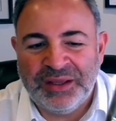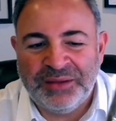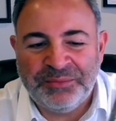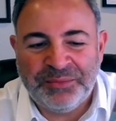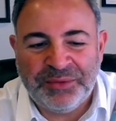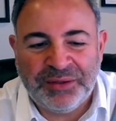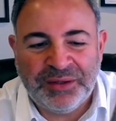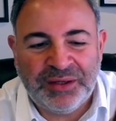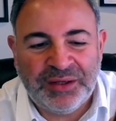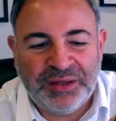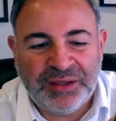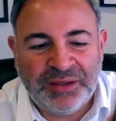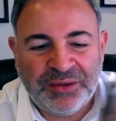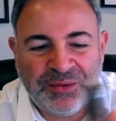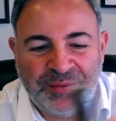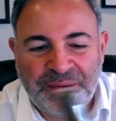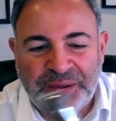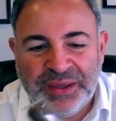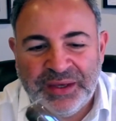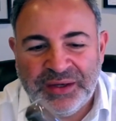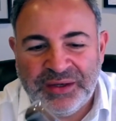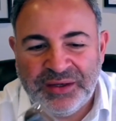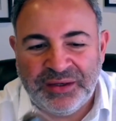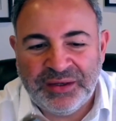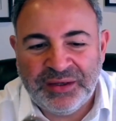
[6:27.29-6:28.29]
I'm going to go
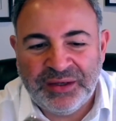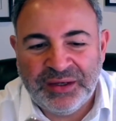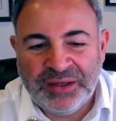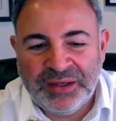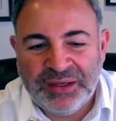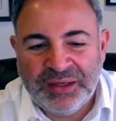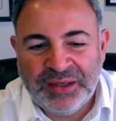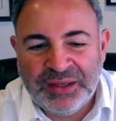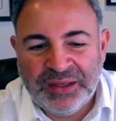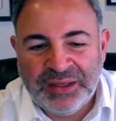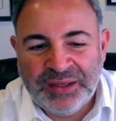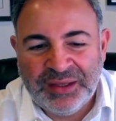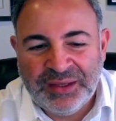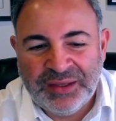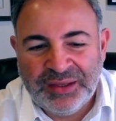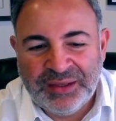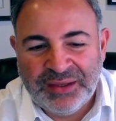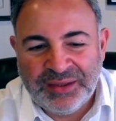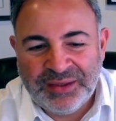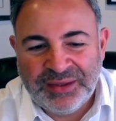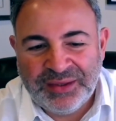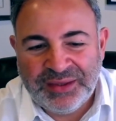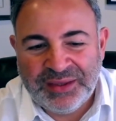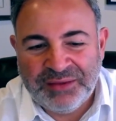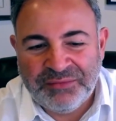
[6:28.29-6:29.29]
ahead and
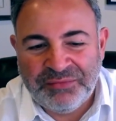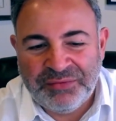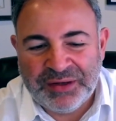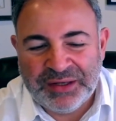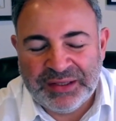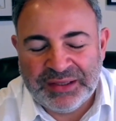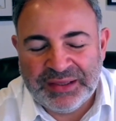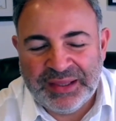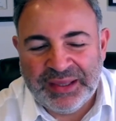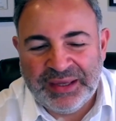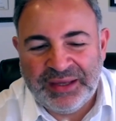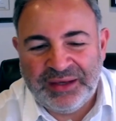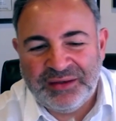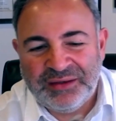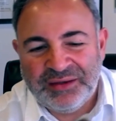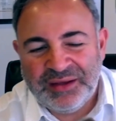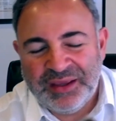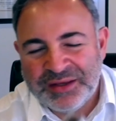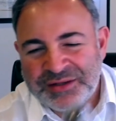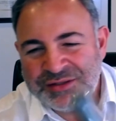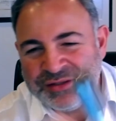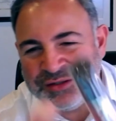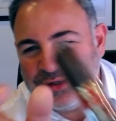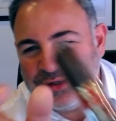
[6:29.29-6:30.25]
give it a light. As you